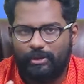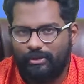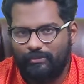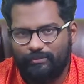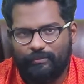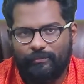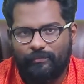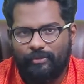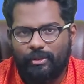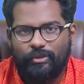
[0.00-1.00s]
a month.
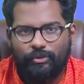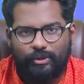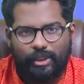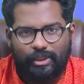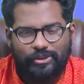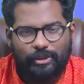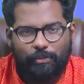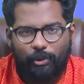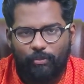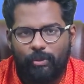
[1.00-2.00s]
So that is the
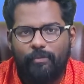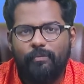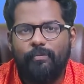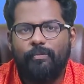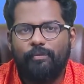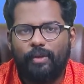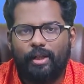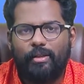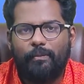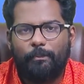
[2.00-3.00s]
problem
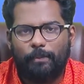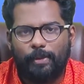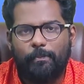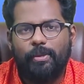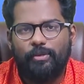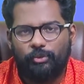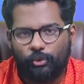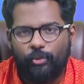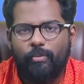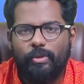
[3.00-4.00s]
where
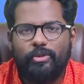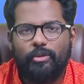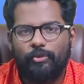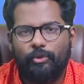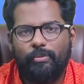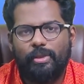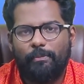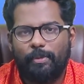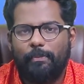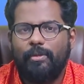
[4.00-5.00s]
so many
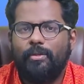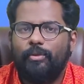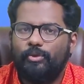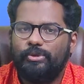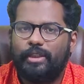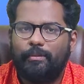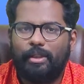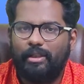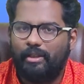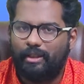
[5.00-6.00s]
people lose their
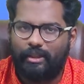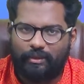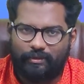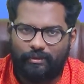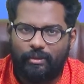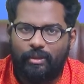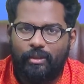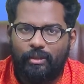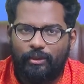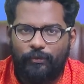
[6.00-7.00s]
money in trading.
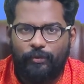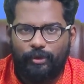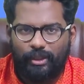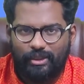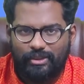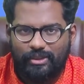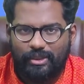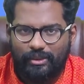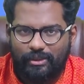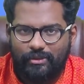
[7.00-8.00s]
If you
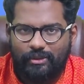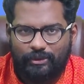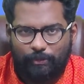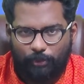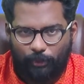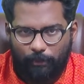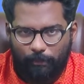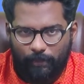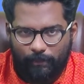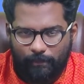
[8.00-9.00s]
consider this as a
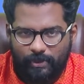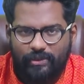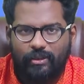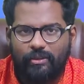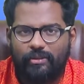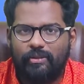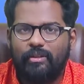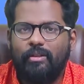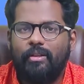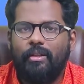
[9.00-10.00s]
proper business,